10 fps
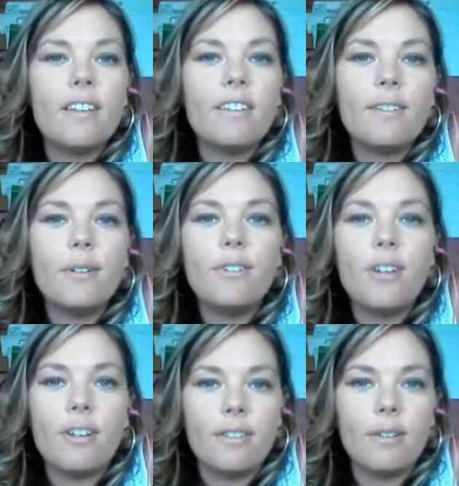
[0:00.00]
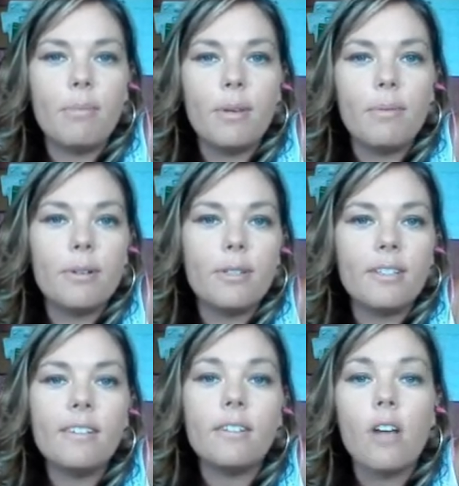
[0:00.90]
to Justin Bieber to
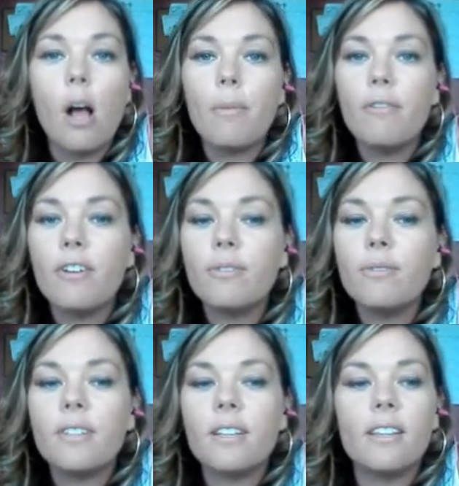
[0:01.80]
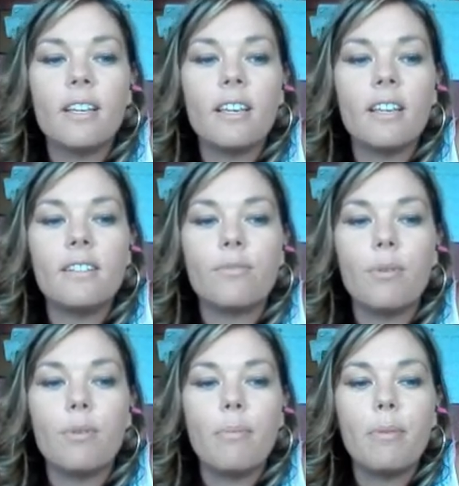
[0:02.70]
teach homophones, and the kids
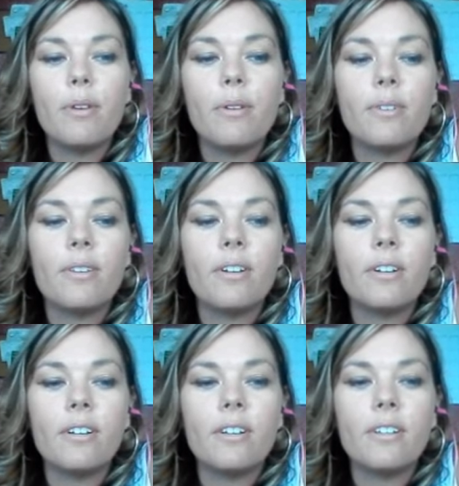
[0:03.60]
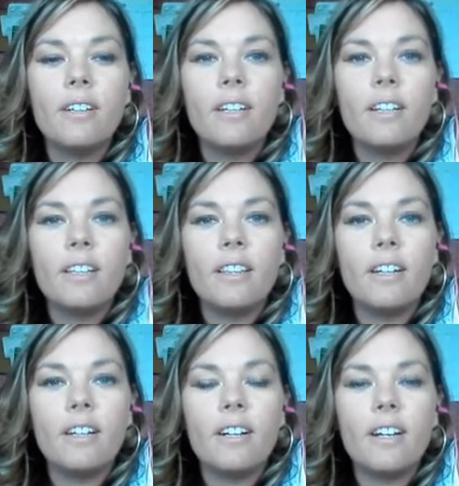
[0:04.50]
remember those, and
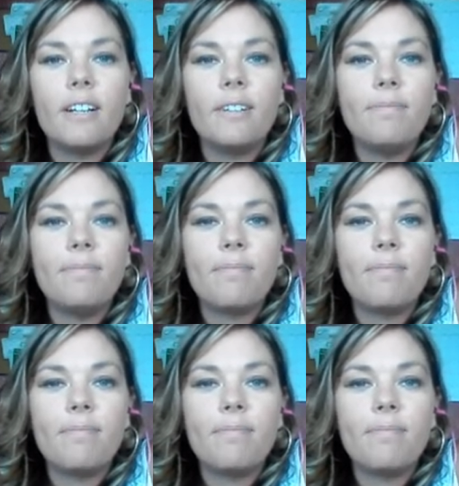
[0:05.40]
they're